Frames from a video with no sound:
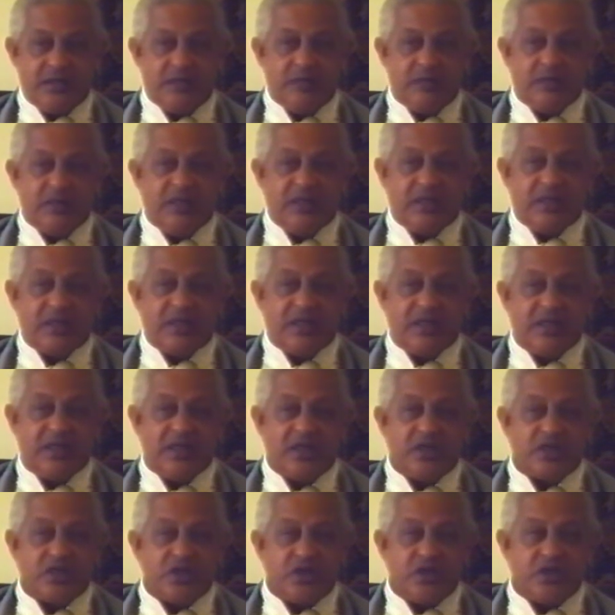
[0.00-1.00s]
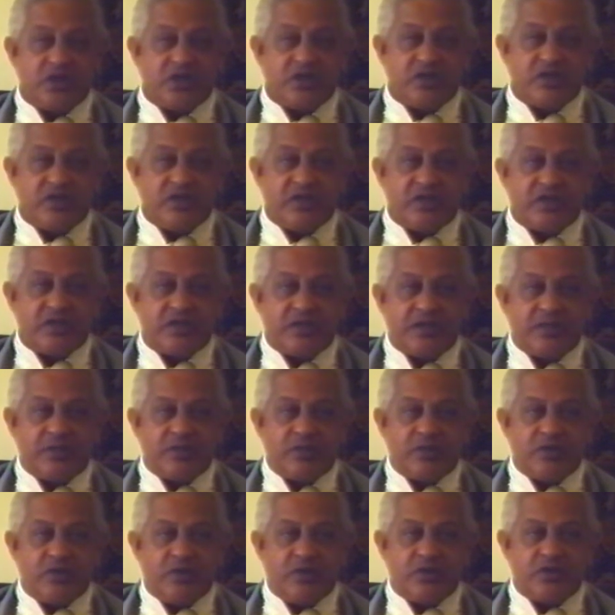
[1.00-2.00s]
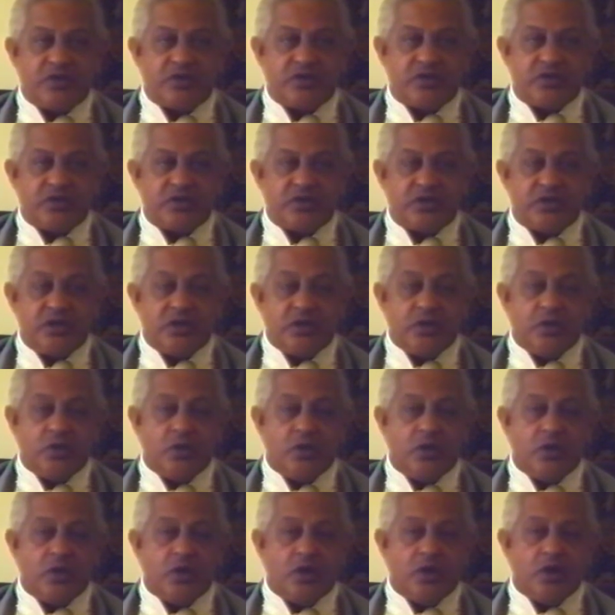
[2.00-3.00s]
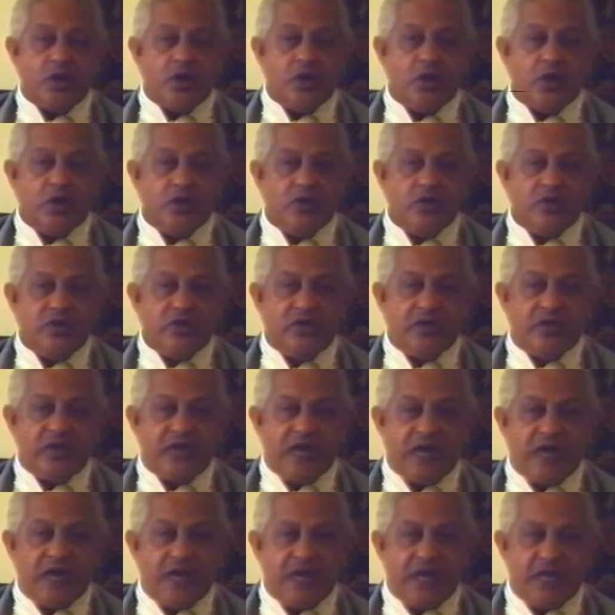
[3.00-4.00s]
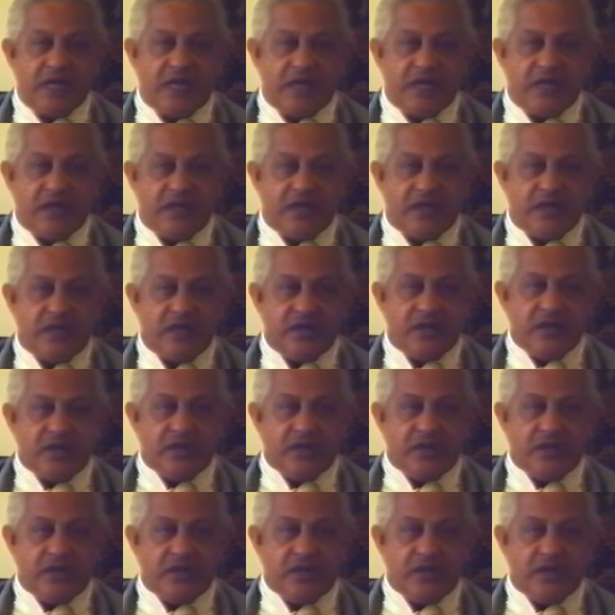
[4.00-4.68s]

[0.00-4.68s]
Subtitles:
but the conditions of the subconscious will override the